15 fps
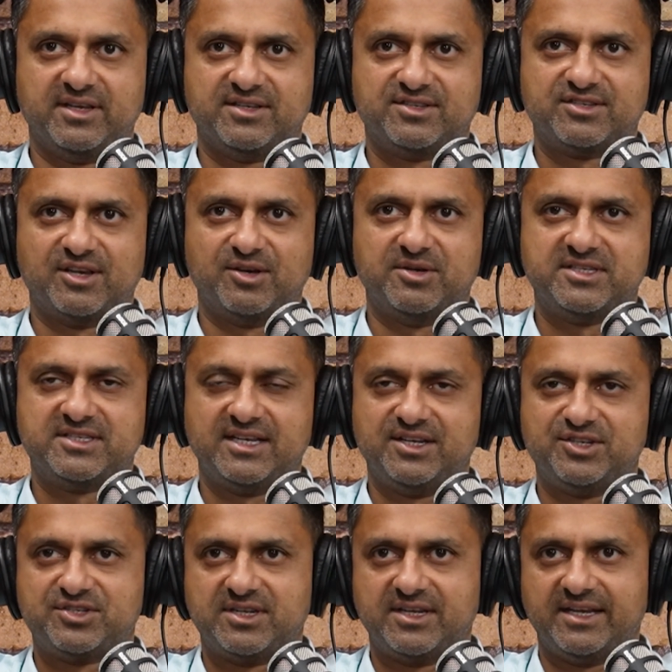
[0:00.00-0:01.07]
So,
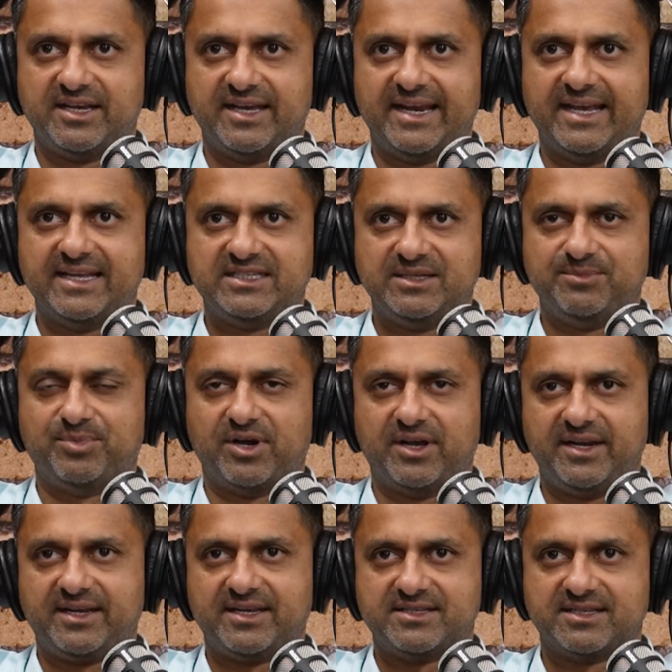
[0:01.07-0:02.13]
essentially, an
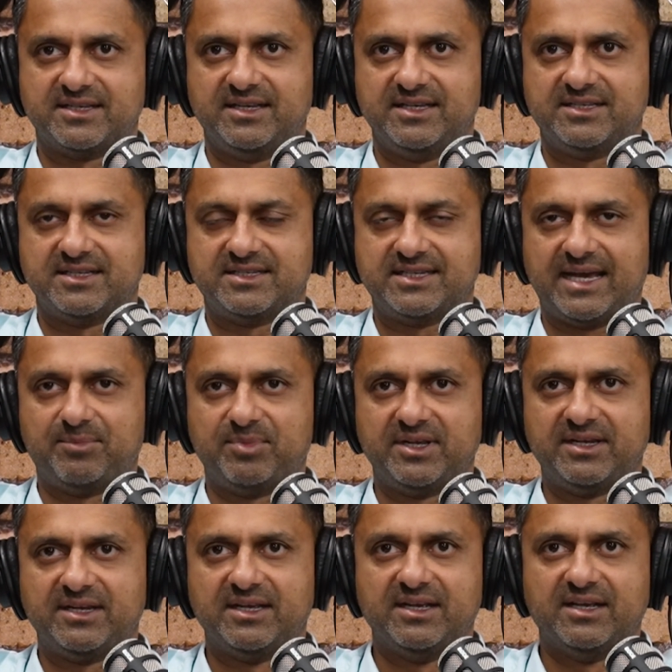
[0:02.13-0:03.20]
antibiotic is a
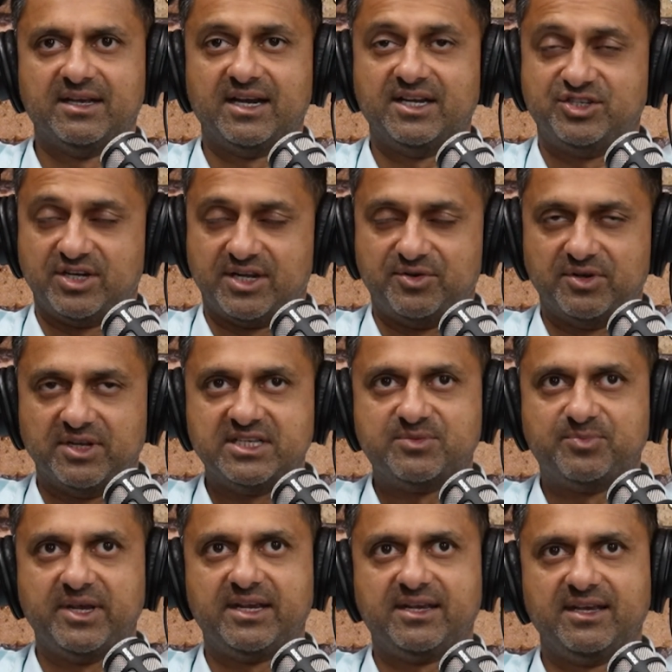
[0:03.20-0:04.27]
tablet, generally
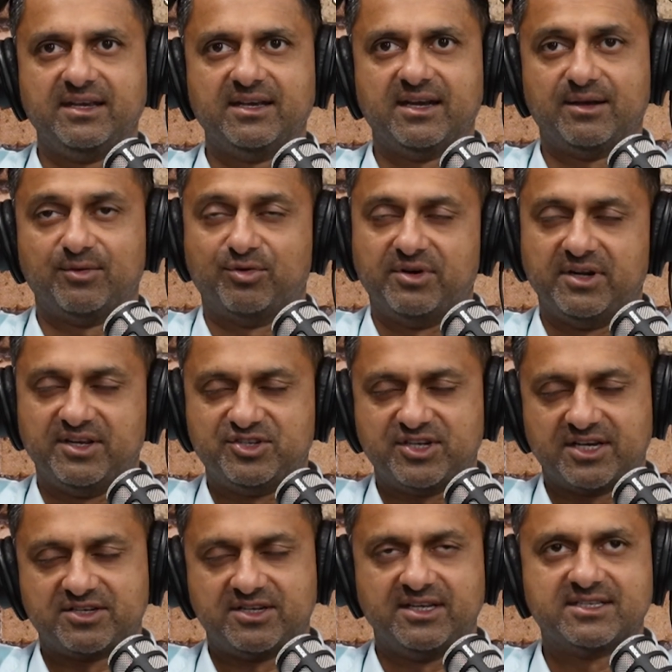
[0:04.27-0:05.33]
speaking, or an
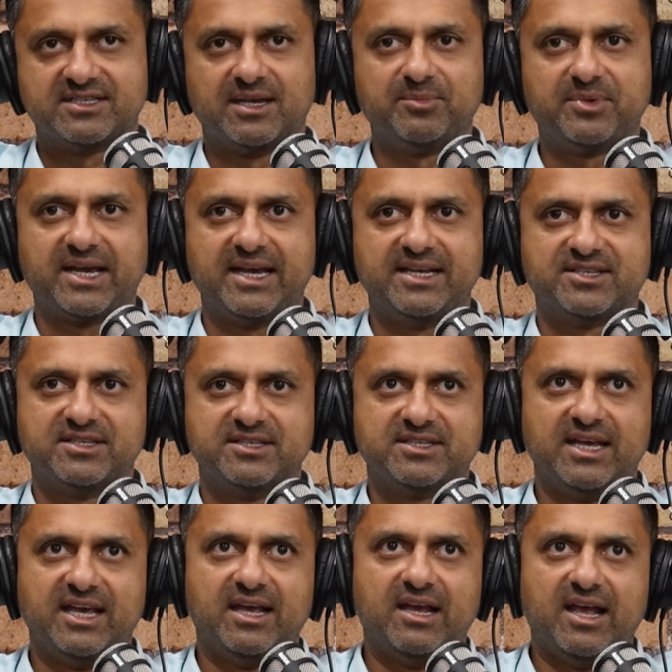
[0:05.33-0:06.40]
injection in some cases,
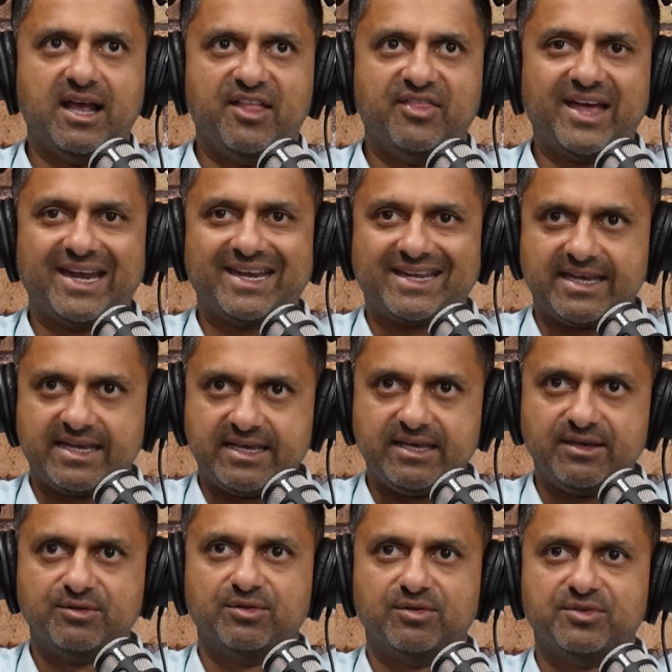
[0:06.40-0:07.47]
that
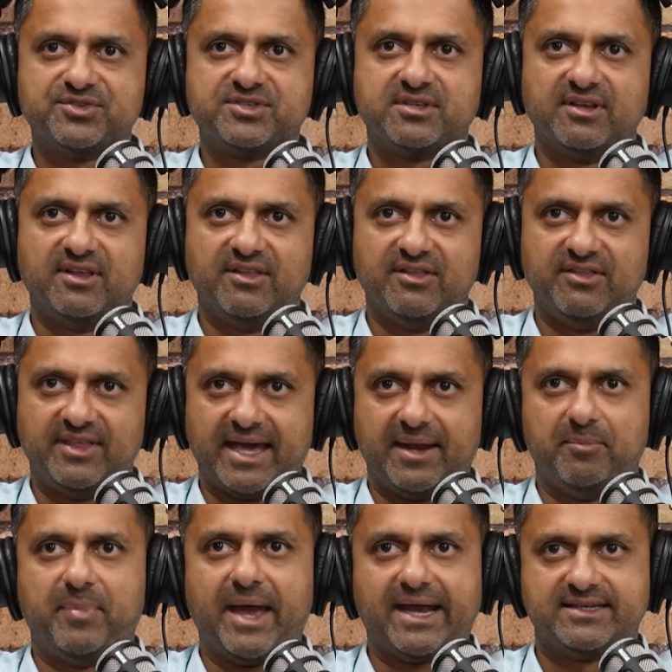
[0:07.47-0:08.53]
kills that
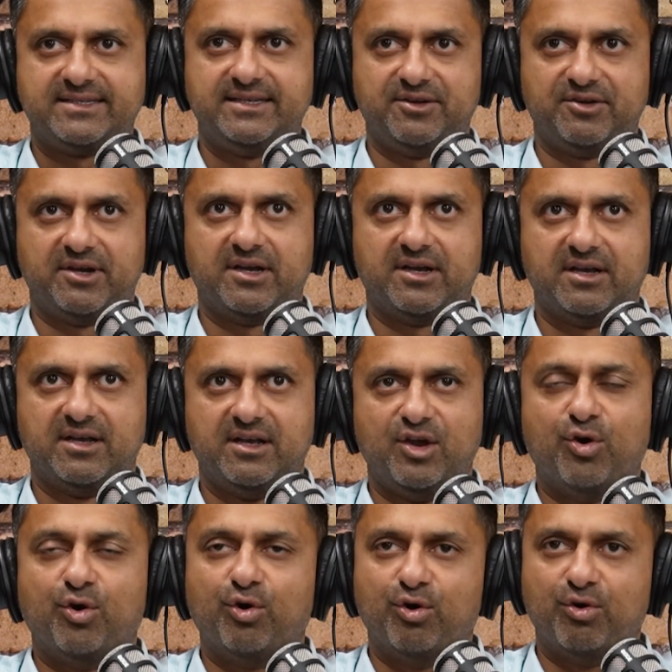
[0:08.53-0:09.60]
bacteria
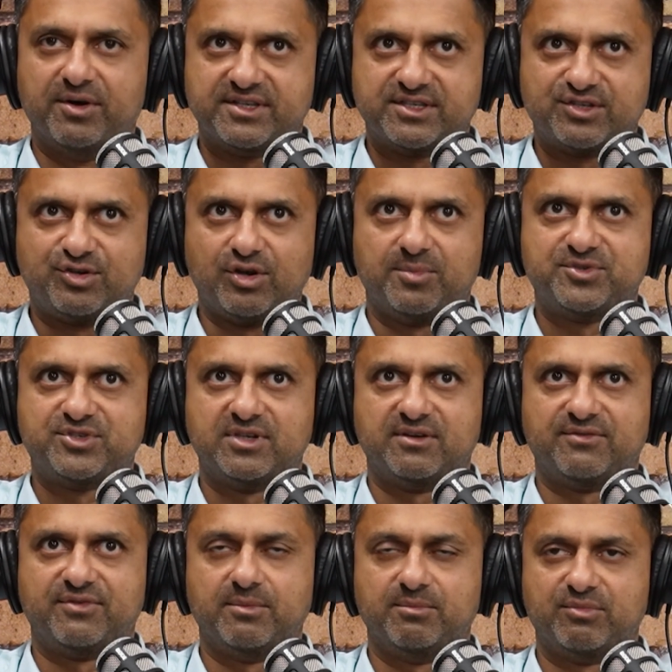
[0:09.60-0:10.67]
or it stops it
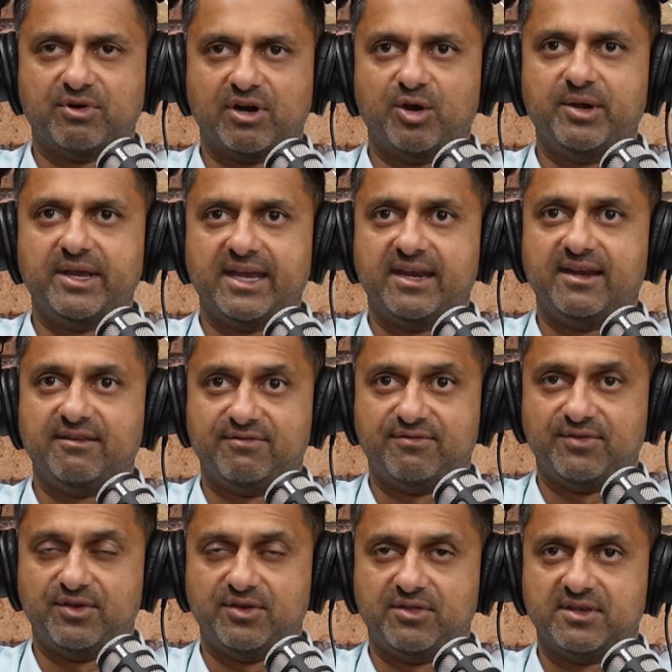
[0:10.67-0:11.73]
from growing any
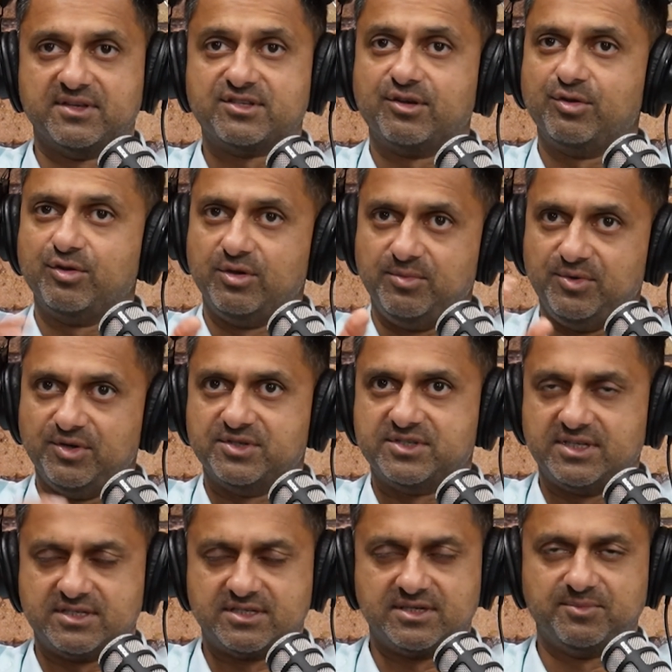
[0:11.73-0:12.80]
further so your immune
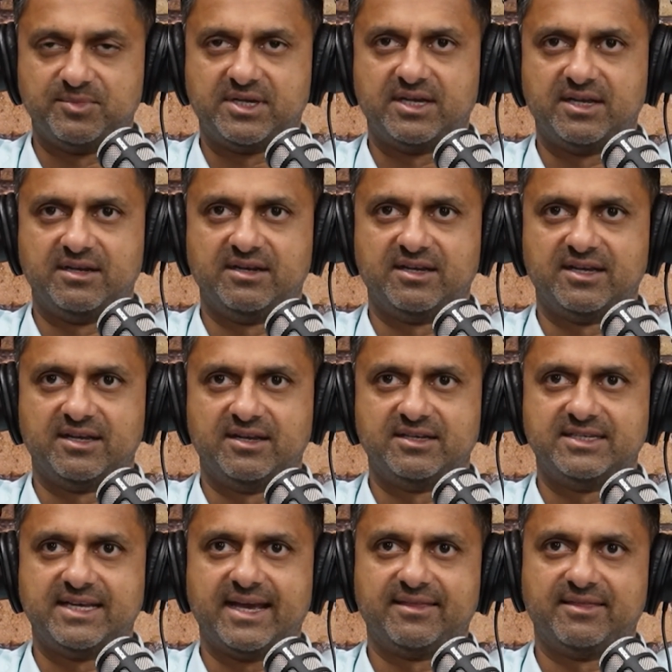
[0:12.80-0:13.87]
system can
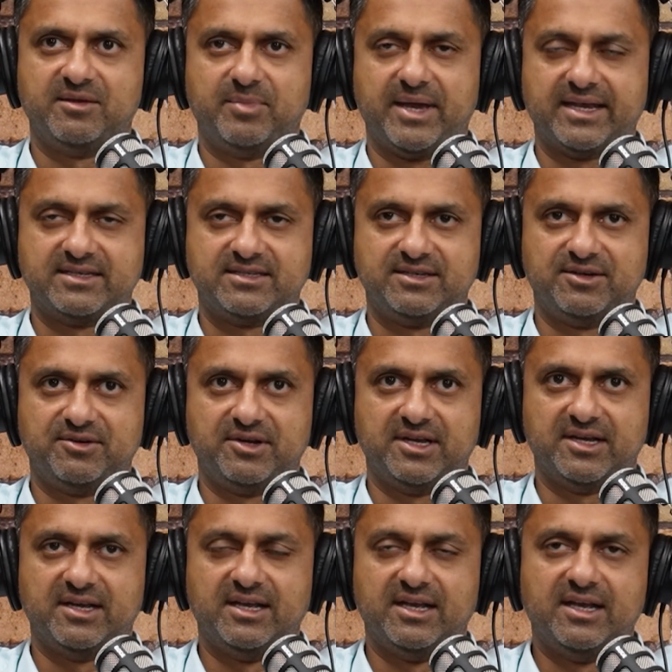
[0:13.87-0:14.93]
attack the bacteria
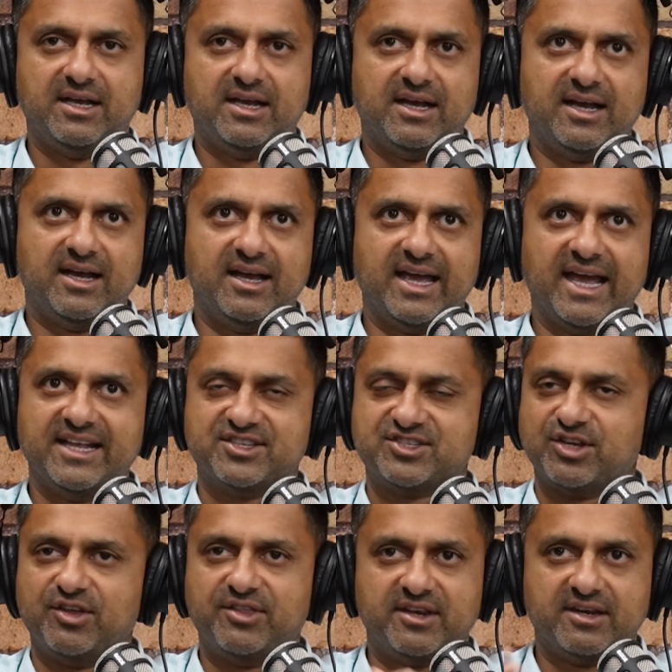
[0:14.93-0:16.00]
and
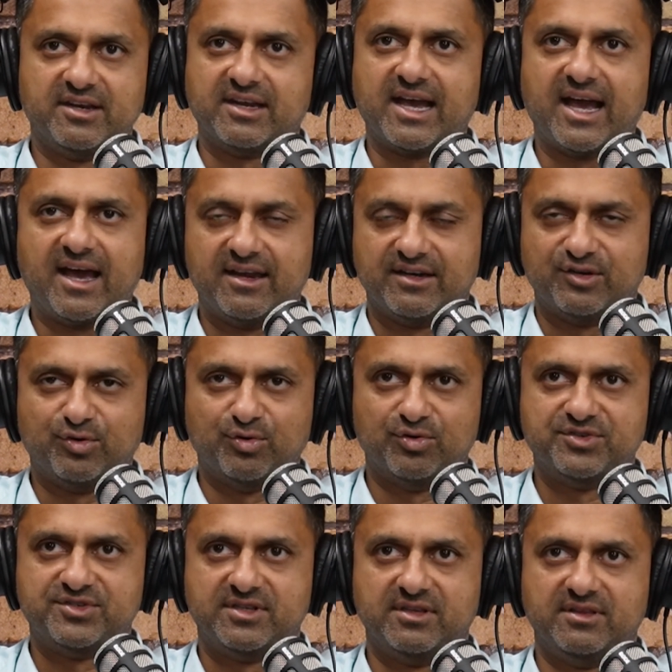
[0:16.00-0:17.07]
so that it can't
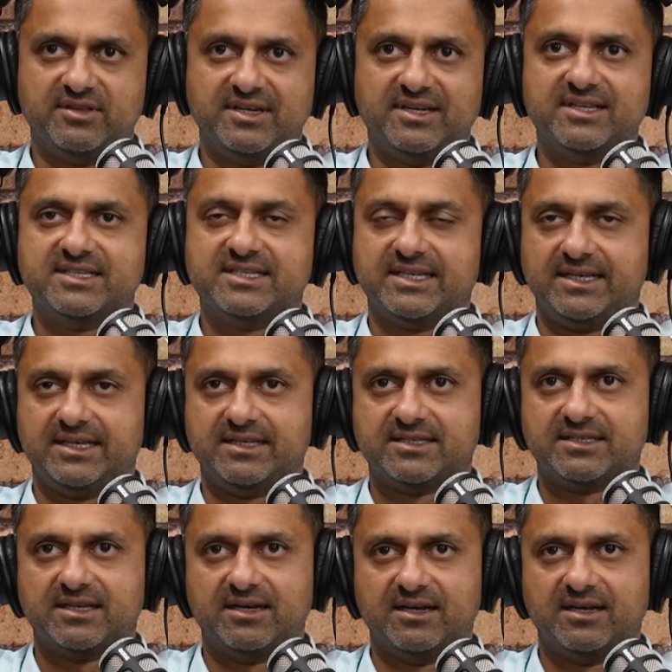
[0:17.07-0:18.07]
cause the disease